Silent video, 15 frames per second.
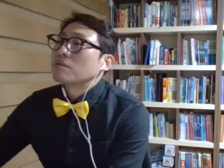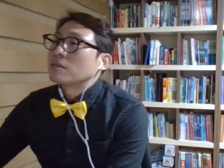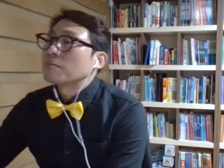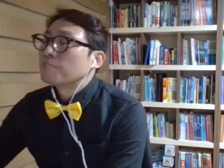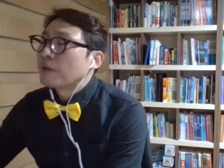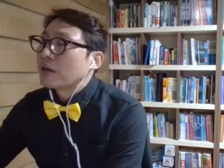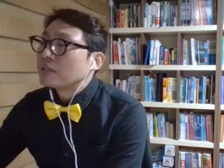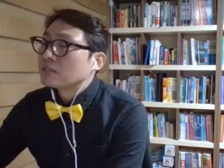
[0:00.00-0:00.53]
the
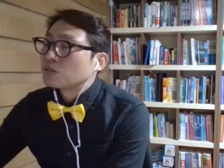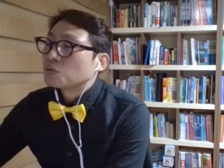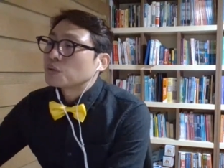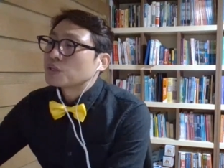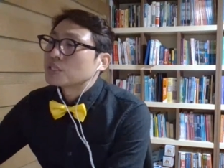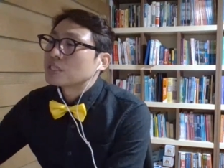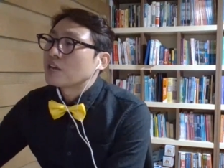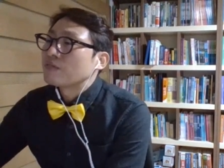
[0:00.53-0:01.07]
basic
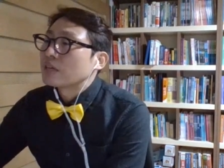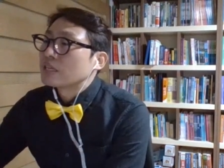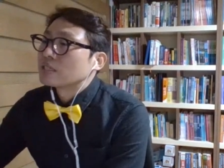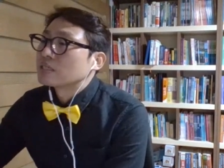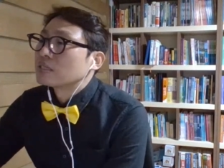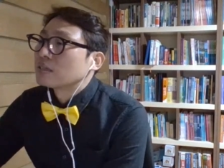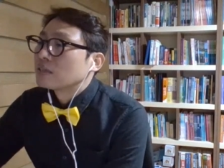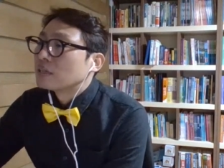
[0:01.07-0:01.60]
your
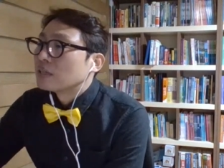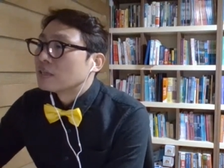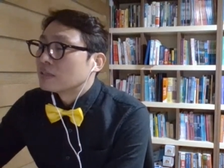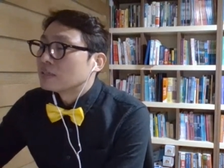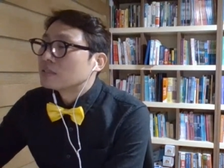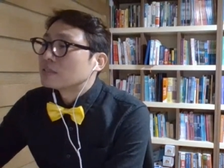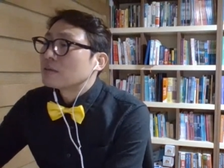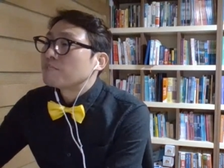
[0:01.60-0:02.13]
savings.
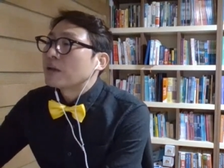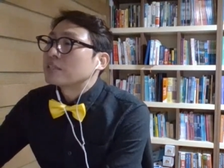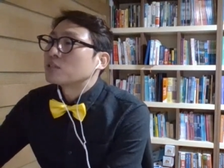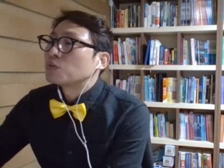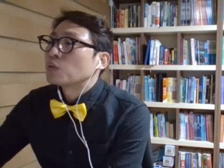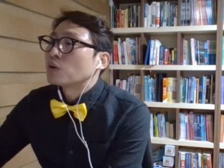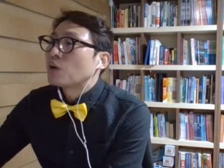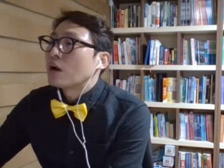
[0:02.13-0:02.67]
This is the
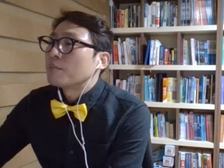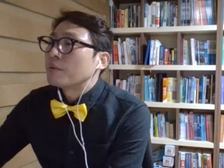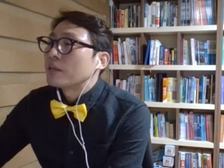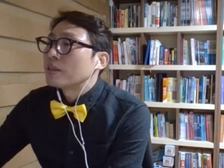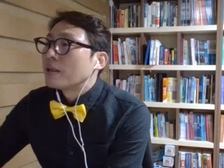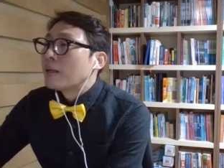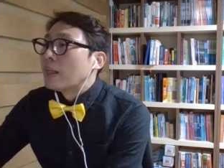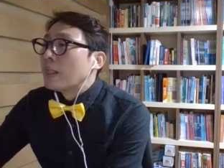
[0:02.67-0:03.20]
basic requirement.